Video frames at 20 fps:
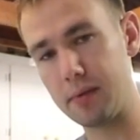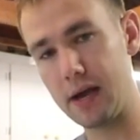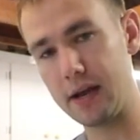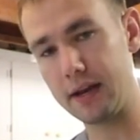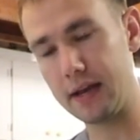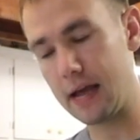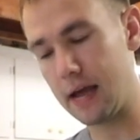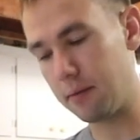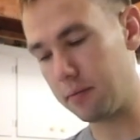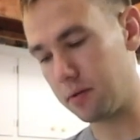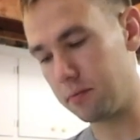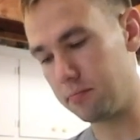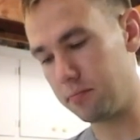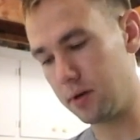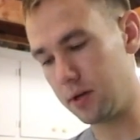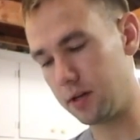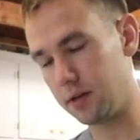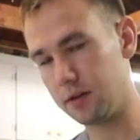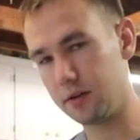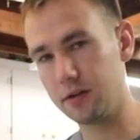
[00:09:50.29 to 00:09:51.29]
bad to happen,
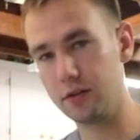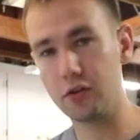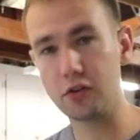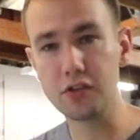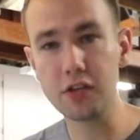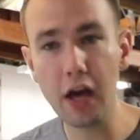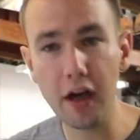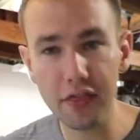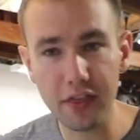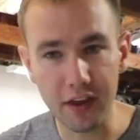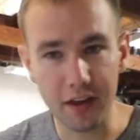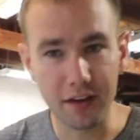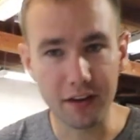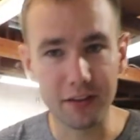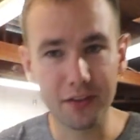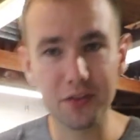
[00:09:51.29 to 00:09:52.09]
but there's nothing.